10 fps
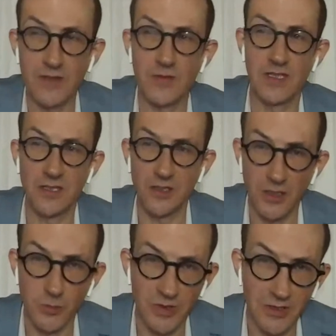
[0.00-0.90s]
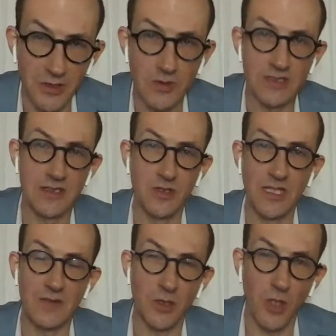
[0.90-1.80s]
every year you renew, and so you
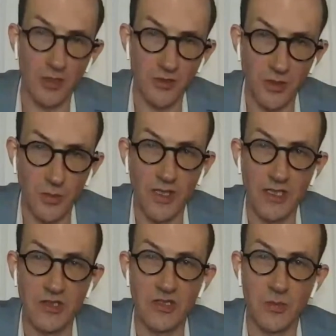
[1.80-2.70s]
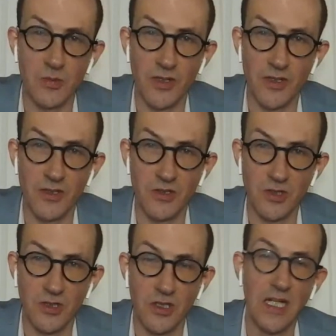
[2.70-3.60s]
can have a long-term relationship with an
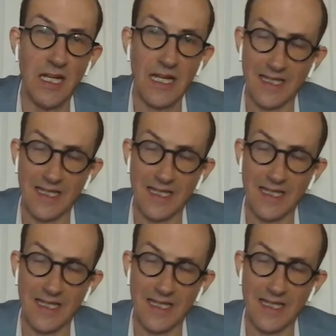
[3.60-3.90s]
insurer.